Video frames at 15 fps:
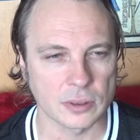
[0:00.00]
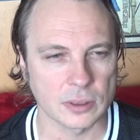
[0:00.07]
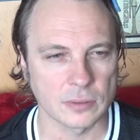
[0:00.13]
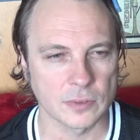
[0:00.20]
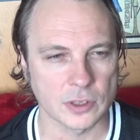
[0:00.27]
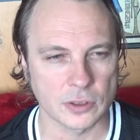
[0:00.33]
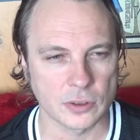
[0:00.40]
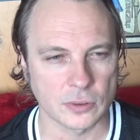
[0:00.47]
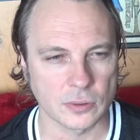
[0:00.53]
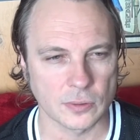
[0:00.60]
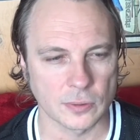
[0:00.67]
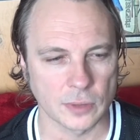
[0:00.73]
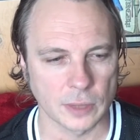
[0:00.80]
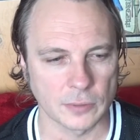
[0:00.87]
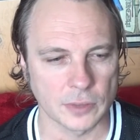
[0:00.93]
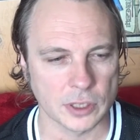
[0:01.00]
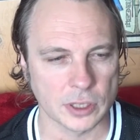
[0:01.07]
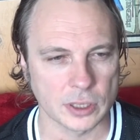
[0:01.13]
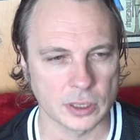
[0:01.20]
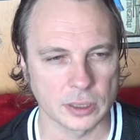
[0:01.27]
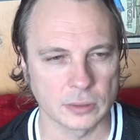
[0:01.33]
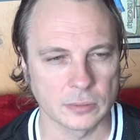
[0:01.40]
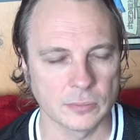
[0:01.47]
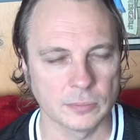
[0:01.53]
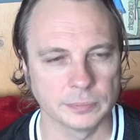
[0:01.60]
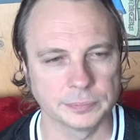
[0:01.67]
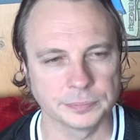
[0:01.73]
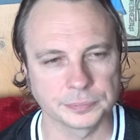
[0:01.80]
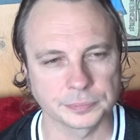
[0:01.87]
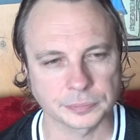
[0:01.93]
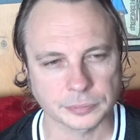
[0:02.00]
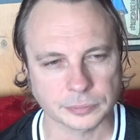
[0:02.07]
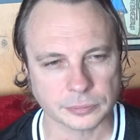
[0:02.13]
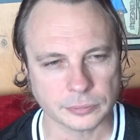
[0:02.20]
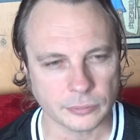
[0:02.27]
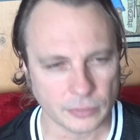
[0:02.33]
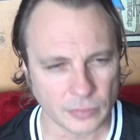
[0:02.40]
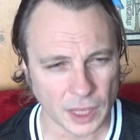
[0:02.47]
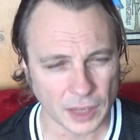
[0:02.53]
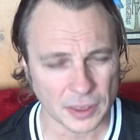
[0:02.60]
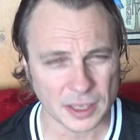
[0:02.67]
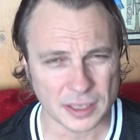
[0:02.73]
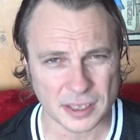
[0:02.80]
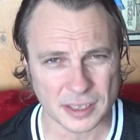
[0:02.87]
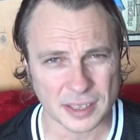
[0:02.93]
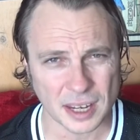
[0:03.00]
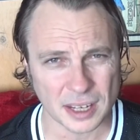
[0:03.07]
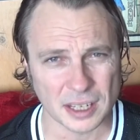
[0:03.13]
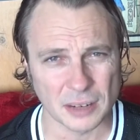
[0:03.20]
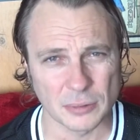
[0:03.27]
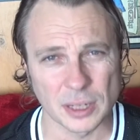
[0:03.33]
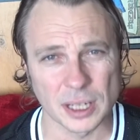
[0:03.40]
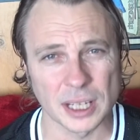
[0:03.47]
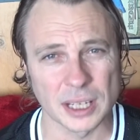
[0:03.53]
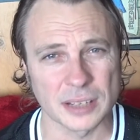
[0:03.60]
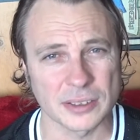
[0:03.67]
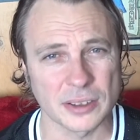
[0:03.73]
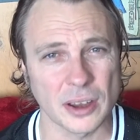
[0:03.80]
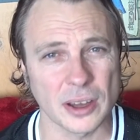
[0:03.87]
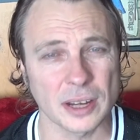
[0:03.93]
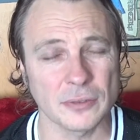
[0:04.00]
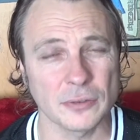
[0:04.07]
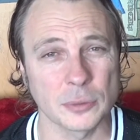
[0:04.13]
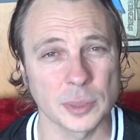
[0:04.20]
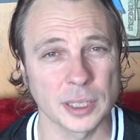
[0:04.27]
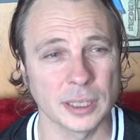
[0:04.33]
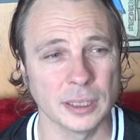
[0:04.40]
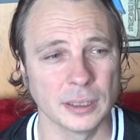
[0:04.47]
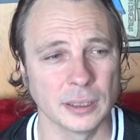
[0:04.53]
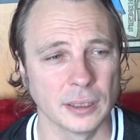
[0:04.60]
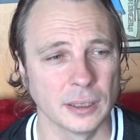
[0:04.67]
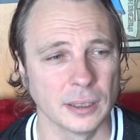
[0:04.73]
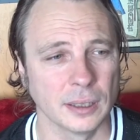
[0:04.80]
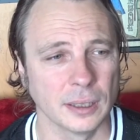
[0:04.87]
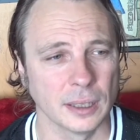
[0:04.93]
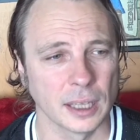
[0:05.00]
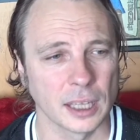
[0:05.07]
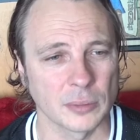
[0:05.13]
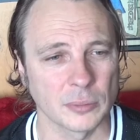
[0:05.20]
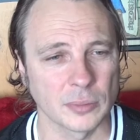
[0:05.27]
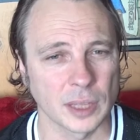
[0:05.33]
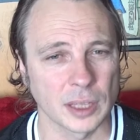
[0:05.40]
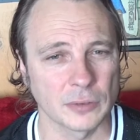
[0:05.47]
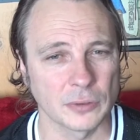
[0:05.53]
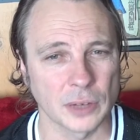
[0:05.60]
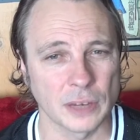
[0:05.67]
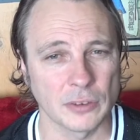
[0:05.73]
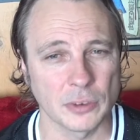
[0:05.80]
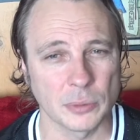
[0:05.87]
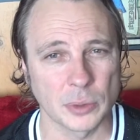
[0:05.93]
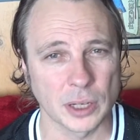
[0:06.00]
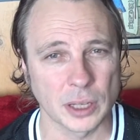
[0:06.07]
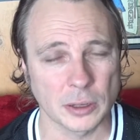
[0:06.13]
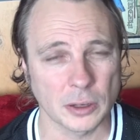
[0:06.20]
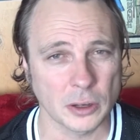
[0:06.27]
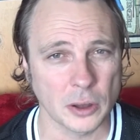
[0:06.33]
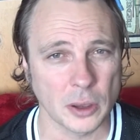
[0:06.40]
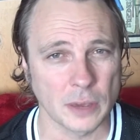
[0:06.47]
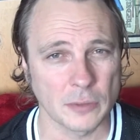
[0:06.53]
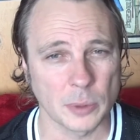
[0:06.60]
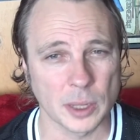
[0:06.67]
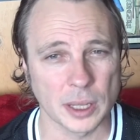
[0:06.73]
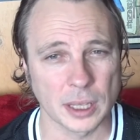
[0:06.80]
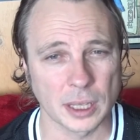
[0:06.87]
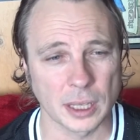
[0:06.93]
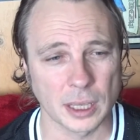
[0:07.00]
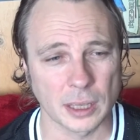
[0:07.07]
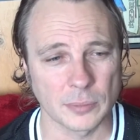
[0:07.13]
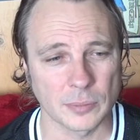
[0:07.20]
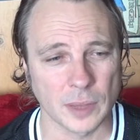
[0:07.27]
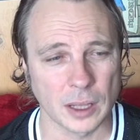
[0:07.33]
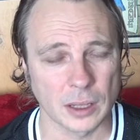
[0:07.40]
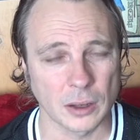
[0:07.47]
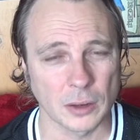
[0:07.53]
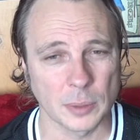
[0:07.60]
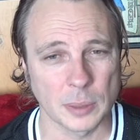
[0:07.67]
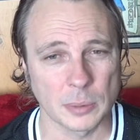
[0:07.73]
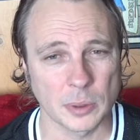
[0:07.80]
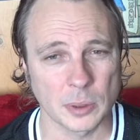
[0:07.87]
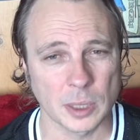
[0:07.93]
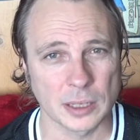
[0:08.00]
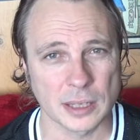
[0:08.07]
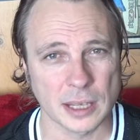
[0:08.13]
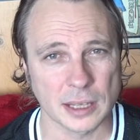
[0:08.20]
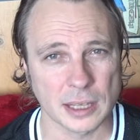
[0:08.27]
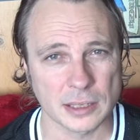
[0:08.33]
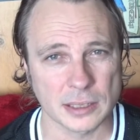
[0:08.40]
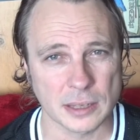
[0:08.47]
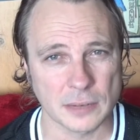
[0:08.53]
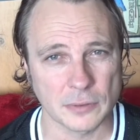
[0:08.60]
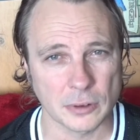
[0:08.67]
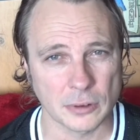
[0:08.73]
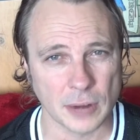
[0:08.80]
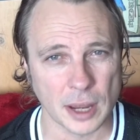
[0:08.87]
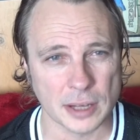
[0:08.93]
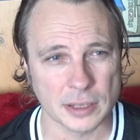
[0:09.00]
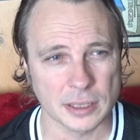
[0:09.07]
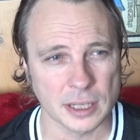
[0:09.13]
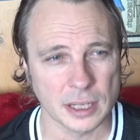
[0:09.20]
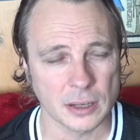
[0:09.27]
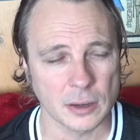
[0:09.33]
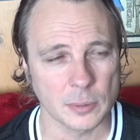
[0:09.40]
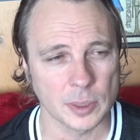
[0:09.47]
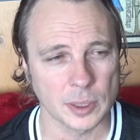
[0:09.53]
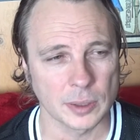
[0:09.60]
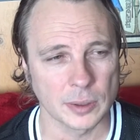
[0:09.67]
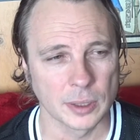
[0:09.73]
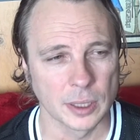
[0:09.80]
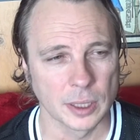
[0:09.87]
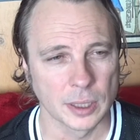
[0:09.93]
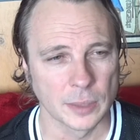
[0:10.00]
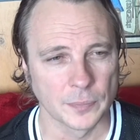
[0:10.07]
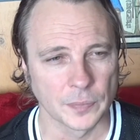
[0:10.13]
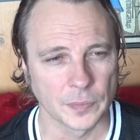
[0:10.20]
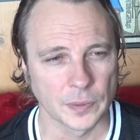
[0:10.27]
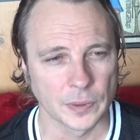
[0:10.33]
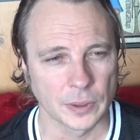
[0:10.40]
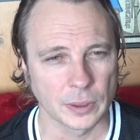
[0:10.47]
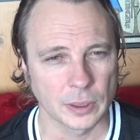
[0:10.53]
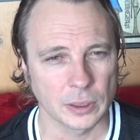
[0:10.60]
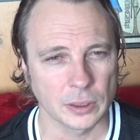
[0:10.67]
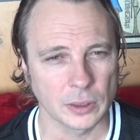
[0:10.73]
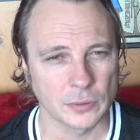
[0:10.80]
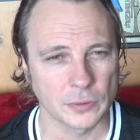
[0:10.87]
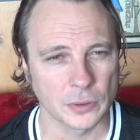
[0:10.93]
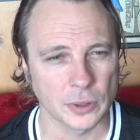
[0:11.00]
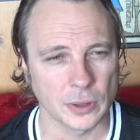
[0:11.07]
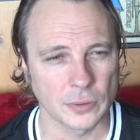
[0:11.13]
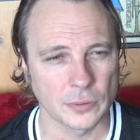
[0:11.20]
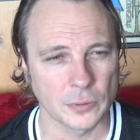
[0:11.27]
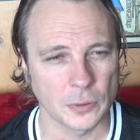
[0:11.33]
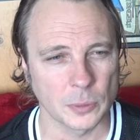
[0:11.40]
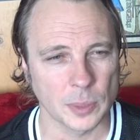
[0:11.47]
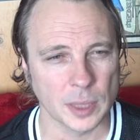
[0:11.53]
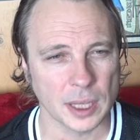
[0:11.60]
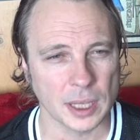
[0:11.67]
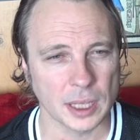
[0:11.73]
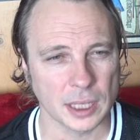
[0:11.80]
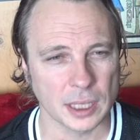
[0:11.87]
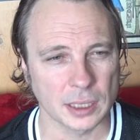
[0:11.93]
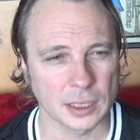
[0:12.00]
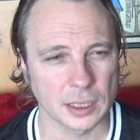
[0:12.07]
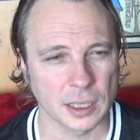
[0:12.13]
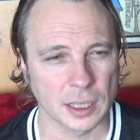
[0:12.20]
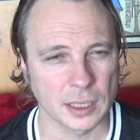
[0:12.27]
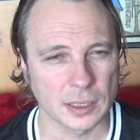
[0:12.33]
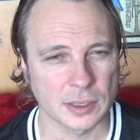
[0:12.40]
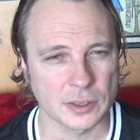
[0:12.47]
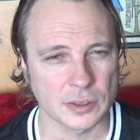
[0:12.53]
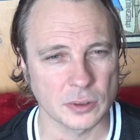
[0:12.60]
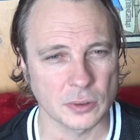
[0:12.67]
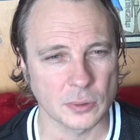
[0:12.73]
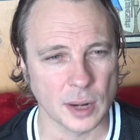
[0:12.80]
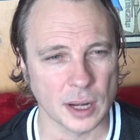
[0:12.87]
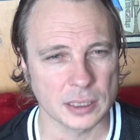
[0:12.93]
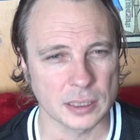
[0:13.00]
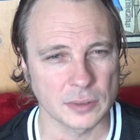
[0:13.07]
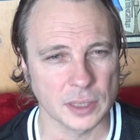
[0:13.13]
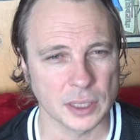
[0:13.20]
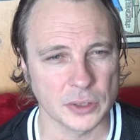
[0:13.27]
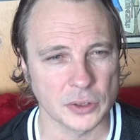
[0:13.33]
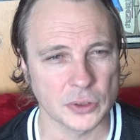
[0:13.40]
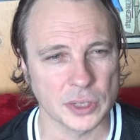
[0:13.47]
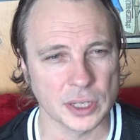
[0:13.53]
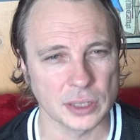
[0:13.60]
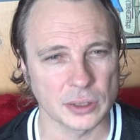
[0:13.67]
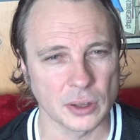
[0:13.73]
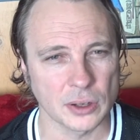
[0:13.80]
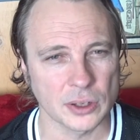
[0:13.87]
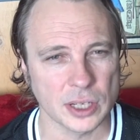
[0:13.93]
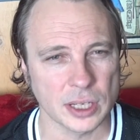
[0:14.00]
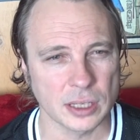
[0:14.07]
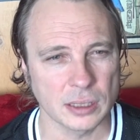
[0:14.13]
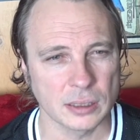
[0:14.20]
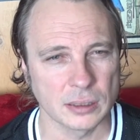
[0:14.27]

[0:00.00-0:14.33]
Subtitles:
and vision, and things are starting to get really exciting for me, and for everybody. I know everybody, a lot of people can take that stuff for granted now, but for me it's still relatively new technology.